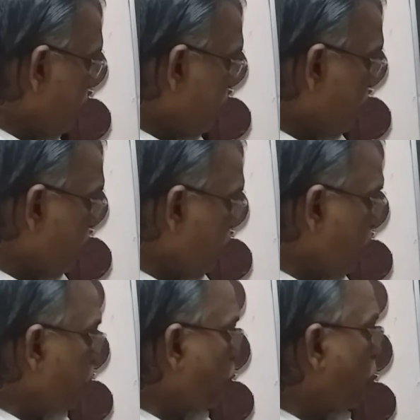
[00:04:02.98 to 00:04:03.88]
At the
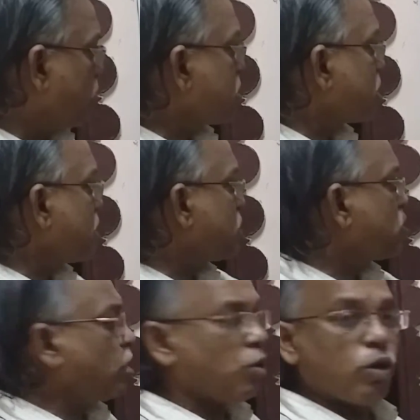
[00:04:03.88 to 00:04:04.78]
critical points it is
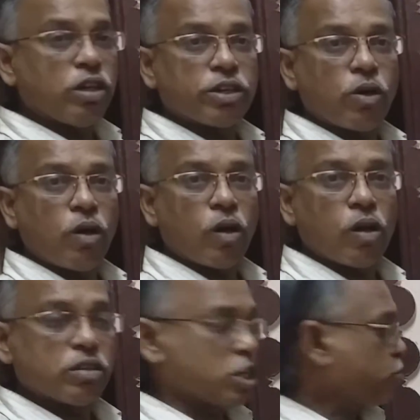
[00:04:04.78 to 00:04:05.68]
0 only, no,
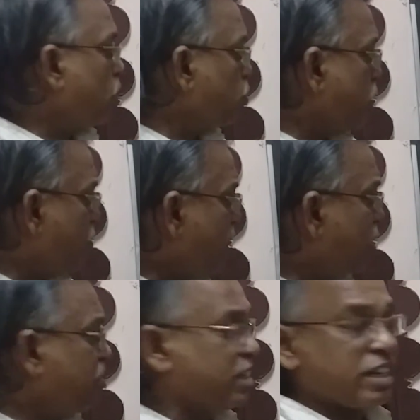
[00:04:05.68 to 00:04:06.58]
that's what we
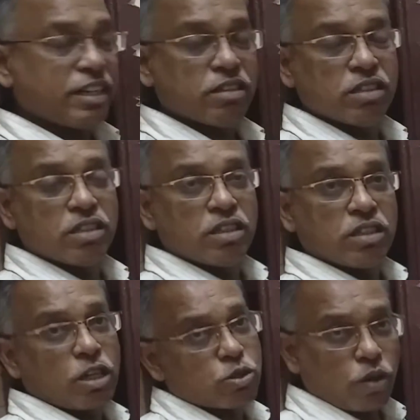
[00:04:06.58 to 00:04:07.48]
evaluated,
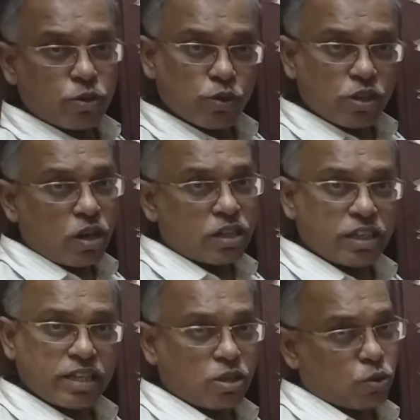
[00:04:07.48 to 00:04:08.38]
that's what we got
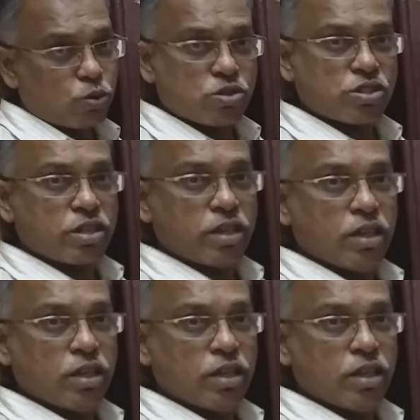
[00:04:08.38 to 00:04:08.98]
it as a roots.